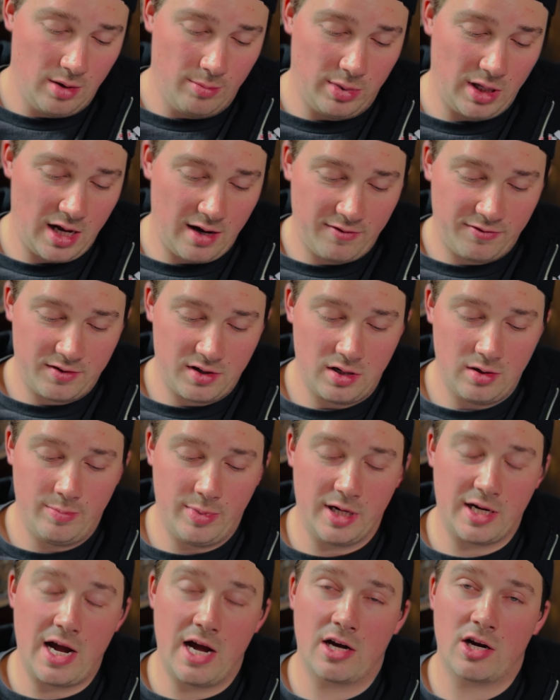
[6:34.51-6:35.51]
bluffed,
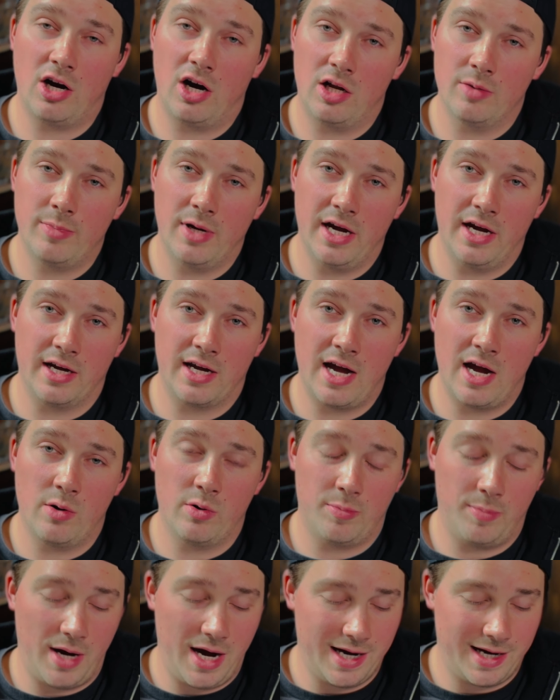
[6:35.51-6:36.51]
but got called by a guy
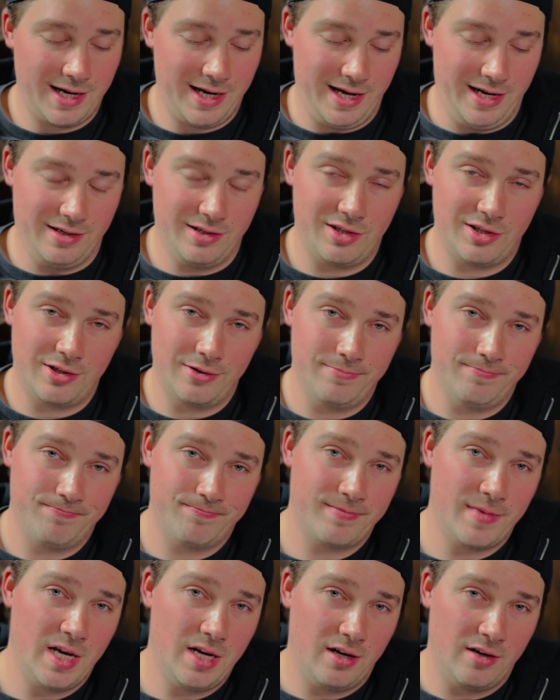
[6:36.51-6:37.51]
with pocket eights.
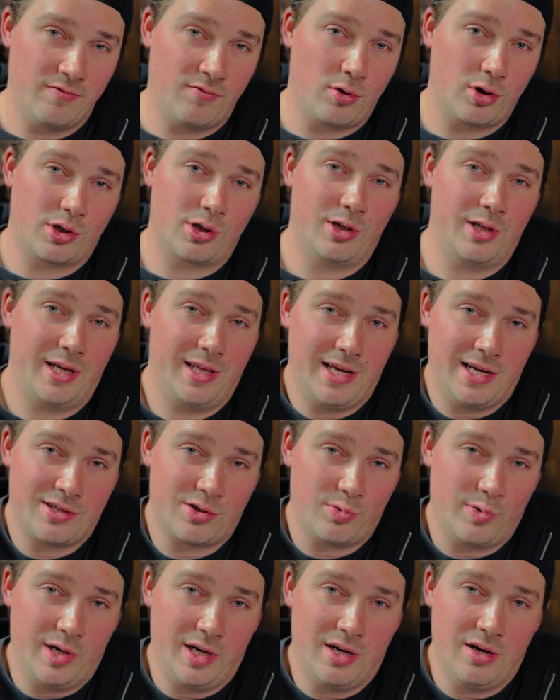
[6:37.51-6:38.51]
Unfortunately, that's
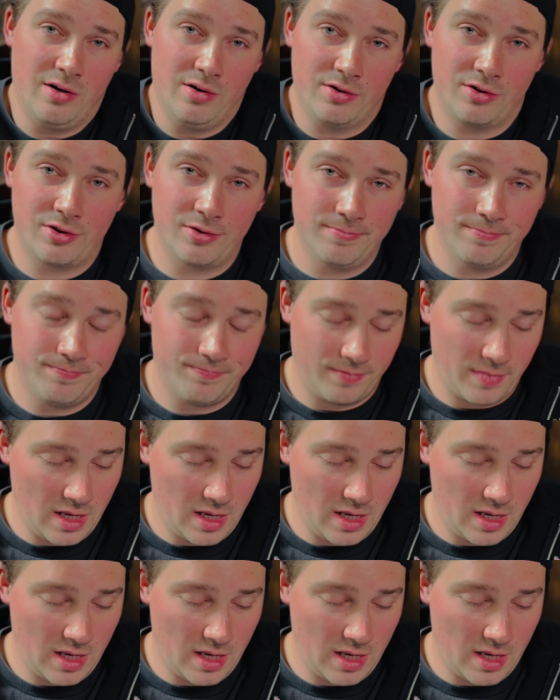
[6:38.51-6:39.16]
the way it goes.